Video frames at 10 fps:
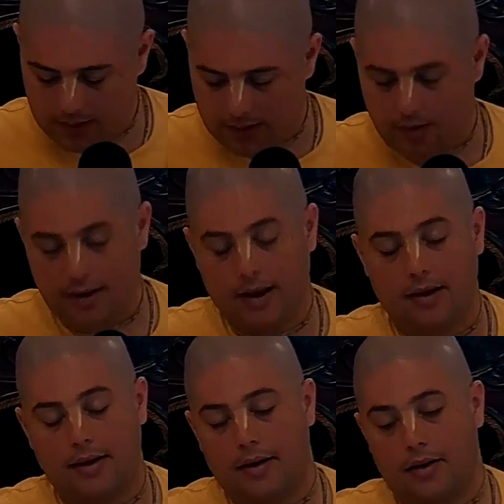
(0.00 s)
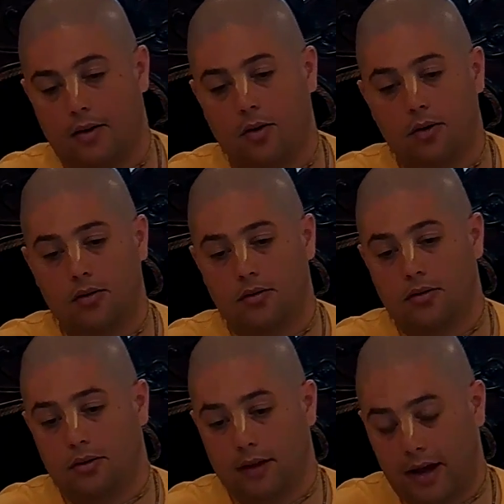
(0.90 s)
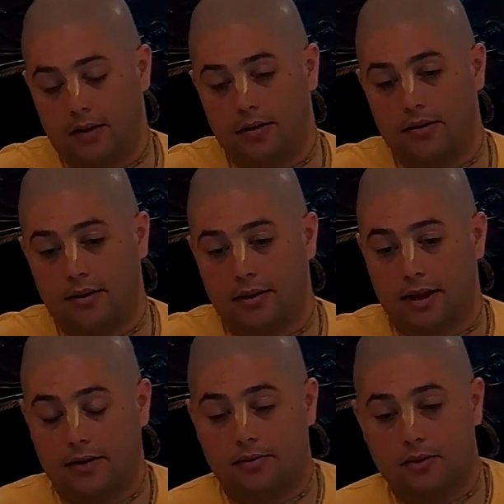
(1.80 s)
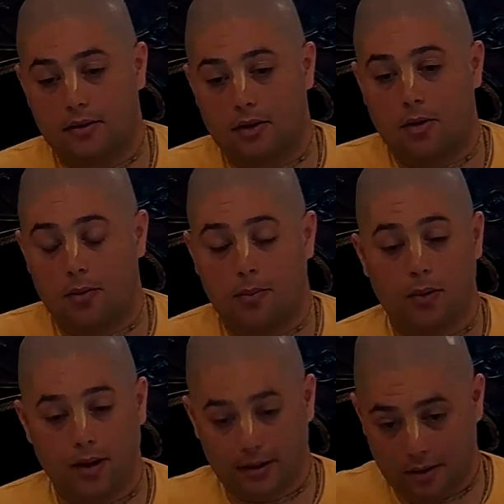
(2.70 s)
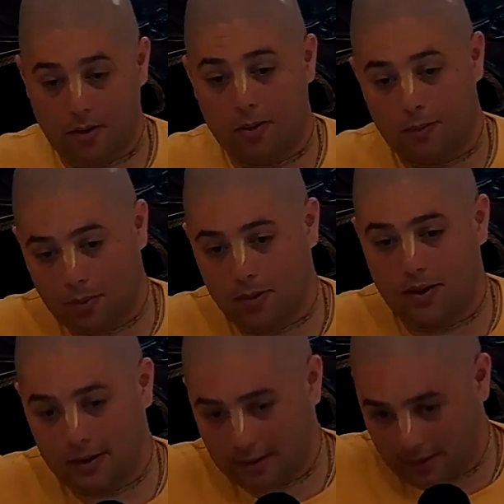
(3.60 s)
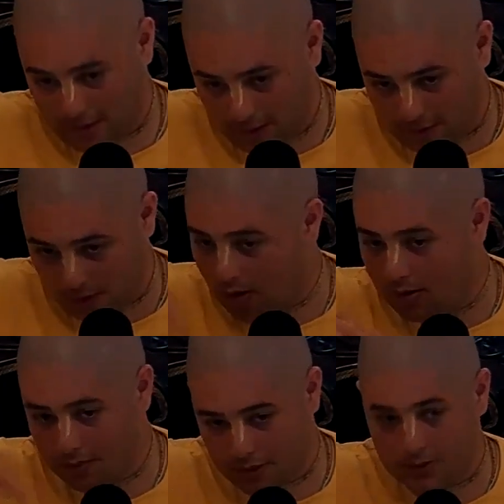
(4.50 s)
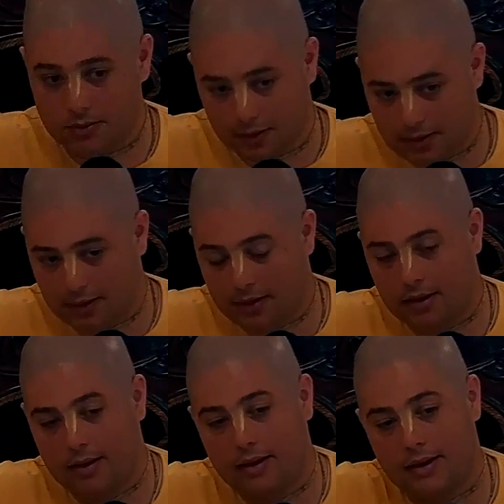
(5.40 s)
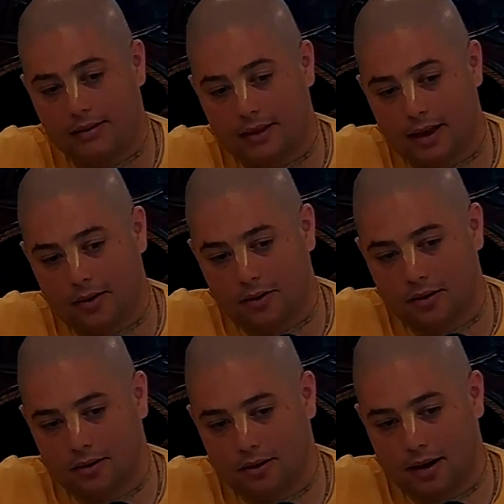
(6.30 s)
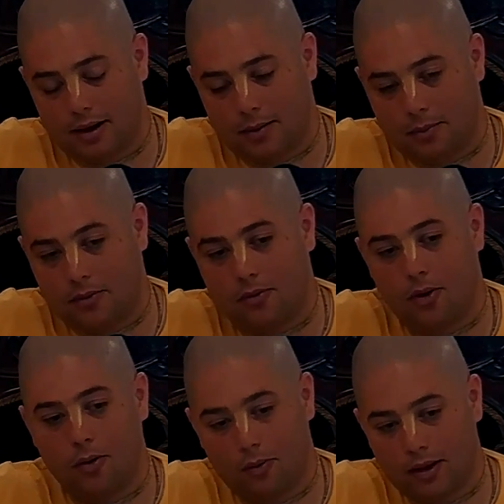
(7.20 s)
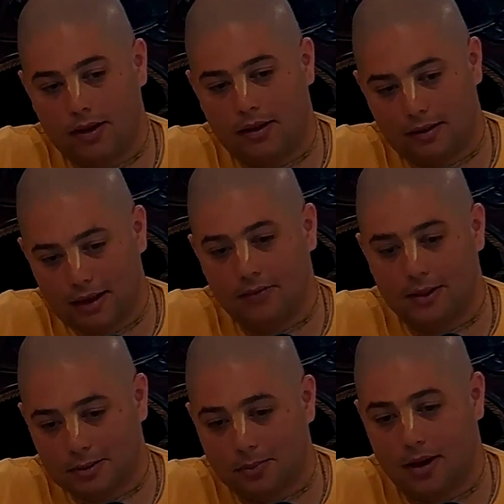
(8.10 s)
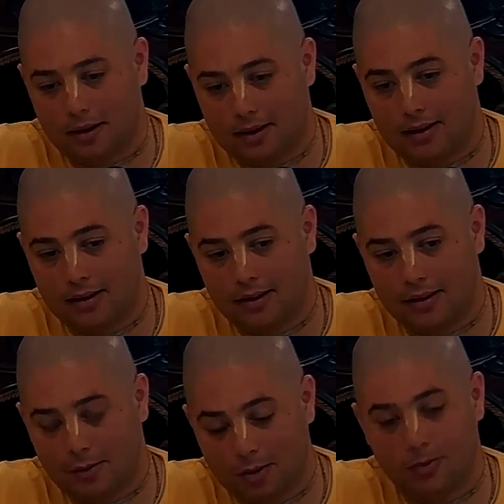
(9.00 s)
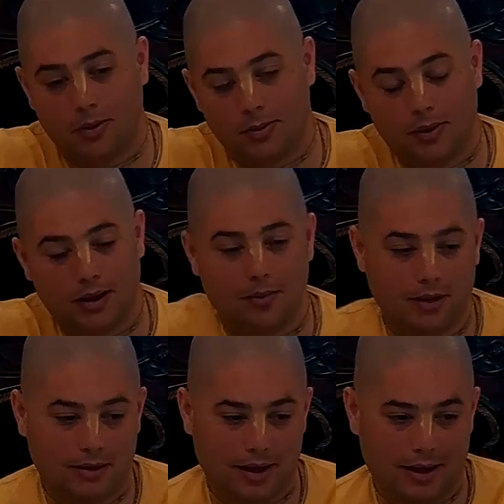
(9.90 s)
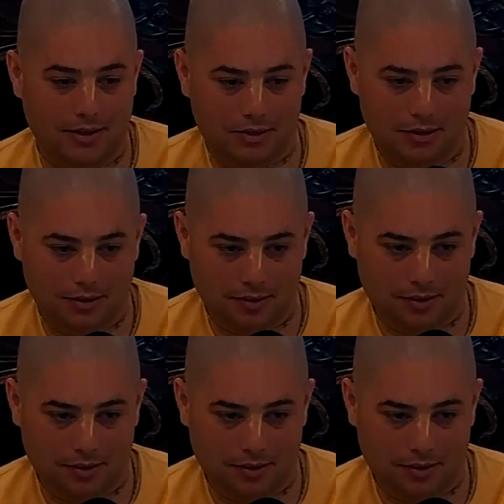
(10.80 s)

in our in our old elderly life, the whole point, the whole point of all of this really is that before we leave this body, we're supposed to become detached.